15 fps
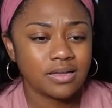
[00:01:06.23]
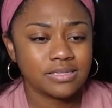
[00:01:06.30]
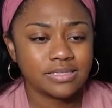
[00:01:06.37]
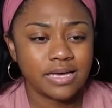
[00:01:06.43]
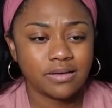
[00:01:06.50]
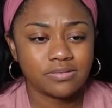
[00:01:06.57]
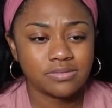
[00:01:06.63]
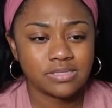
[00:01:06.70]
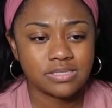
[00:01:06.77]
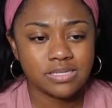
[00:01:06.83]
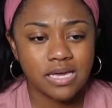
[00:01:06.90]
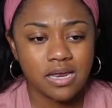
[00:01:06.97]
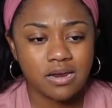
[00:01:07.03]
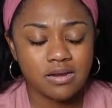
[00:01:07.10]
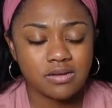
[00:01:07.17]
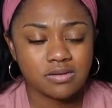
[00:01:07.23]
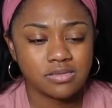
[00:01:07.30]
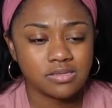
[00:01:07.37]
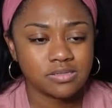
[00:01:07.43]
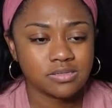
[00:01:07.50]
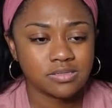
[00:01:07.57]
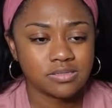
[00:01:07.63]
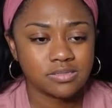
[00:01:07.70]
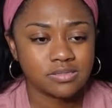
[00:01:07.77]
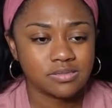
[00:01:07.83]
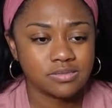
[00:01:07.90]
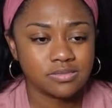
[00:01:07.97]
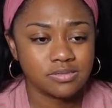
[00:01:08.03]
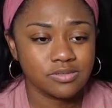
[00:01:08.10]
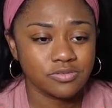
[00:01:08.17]
downstairs just
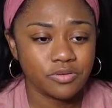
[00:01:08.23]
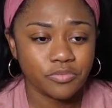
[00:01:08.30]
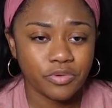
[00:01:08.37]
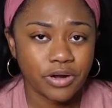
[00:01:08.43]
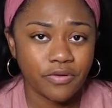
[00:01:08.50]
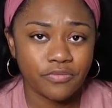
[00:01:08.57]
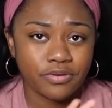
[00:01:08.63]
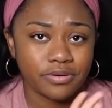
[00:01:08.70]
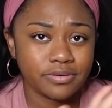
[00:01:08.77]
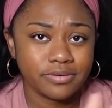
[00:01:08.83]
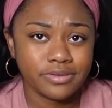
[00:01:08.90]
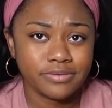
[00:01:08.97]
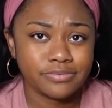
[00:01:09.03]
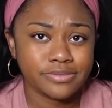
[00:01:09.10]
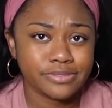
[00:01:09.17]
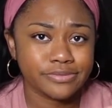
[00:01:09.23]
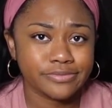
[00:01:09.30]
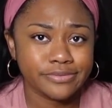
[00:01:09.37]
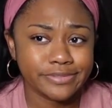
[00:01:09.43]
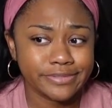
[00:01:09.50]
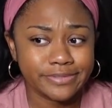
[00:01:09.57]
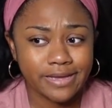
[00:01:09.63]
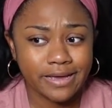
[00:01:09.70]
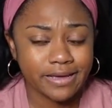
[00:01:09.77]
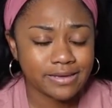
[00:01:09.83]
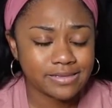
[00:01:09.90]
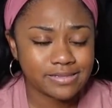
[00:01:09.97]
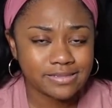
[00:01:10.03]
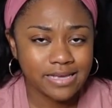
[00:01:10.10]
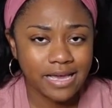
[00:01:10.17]
doing whatever he was doing, I
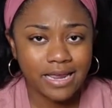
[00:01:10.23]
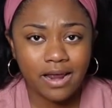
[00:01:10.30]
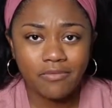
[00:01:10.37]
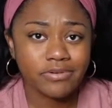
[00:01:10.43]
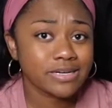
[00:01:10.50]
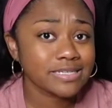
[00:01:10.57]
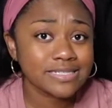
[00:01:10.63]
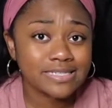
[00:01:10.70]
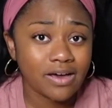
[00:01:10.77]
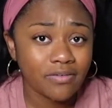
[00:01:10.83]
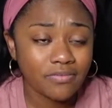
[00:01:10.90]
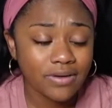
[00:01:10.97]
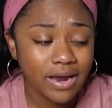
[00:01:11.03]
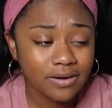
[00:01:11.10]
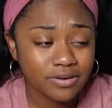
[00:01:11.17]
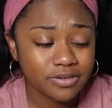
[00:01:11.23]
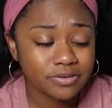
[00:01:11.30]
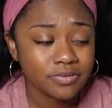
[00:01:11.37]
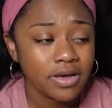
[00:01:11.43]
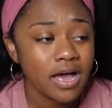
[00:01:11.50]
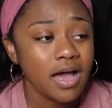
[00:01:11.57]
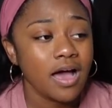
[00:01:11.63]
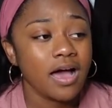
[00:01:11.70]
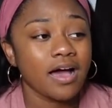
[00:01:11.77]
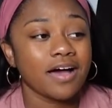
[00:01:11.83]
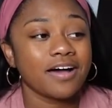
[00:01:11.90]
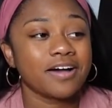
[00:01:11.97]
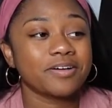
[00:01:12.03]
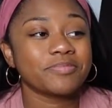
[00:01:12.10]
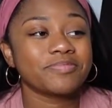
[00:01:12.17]
guess hanging out with himself, I don't
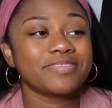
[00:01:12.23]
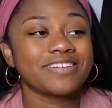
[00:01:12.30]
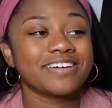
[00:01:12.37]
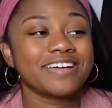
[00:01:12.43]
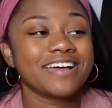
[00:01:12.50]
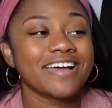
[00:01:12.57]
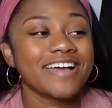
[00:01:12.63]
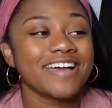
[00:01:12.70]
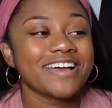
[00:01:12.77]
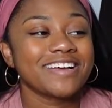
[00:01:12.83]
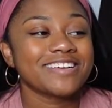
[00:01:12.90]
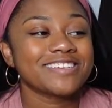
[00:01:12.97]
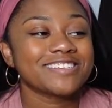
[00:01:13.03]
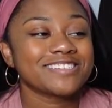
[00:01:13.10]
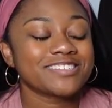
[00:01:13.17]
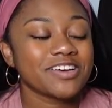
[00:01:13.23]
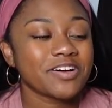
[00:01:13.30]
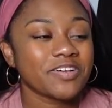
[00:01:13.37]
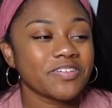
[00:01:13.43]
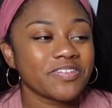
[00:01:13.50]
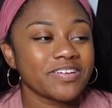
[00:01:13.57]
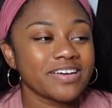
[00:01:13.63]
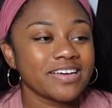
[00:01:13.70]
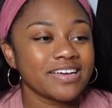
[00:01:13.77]
know. So